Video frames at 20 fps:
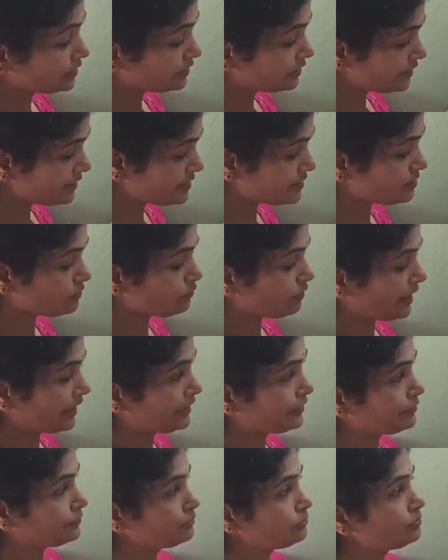This
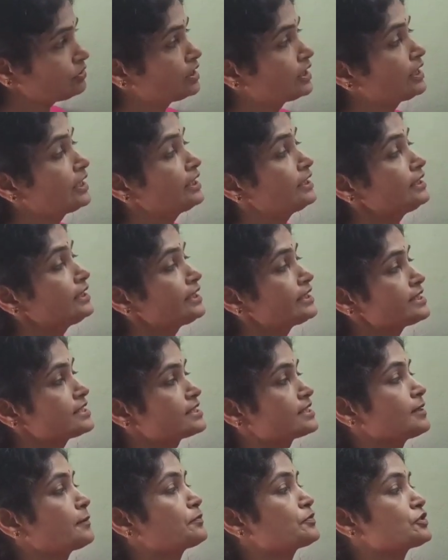value, let's
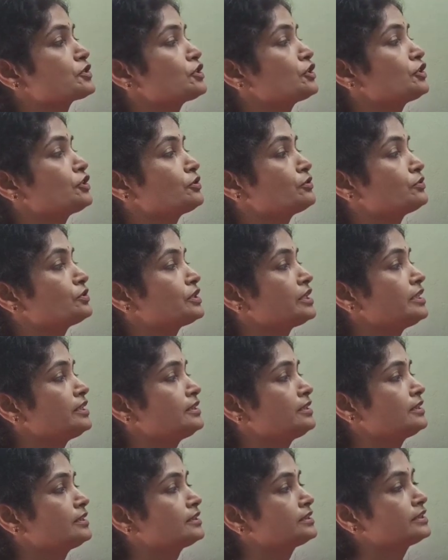substitute in
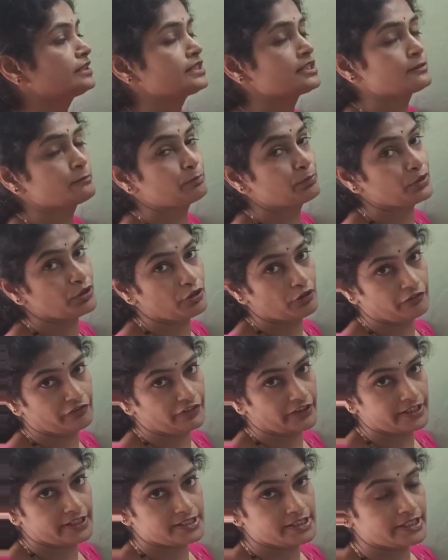this p of
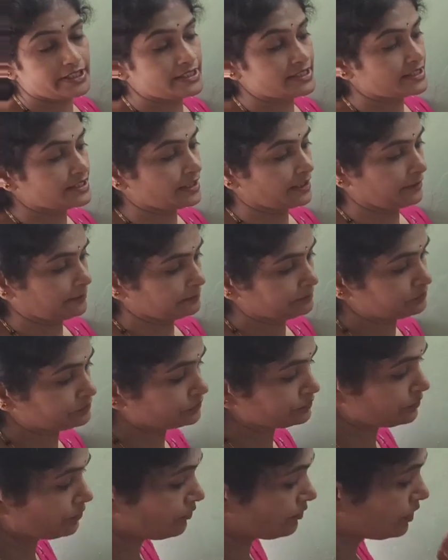x and see.
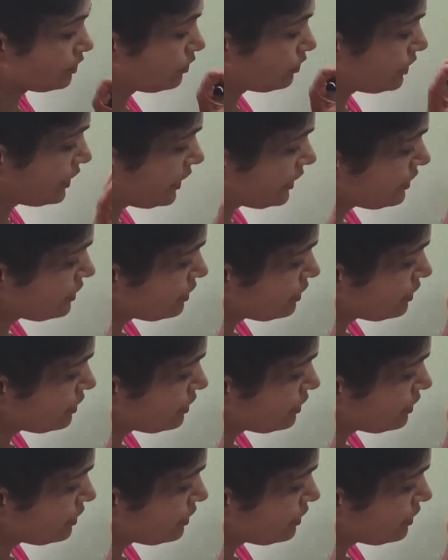Okay,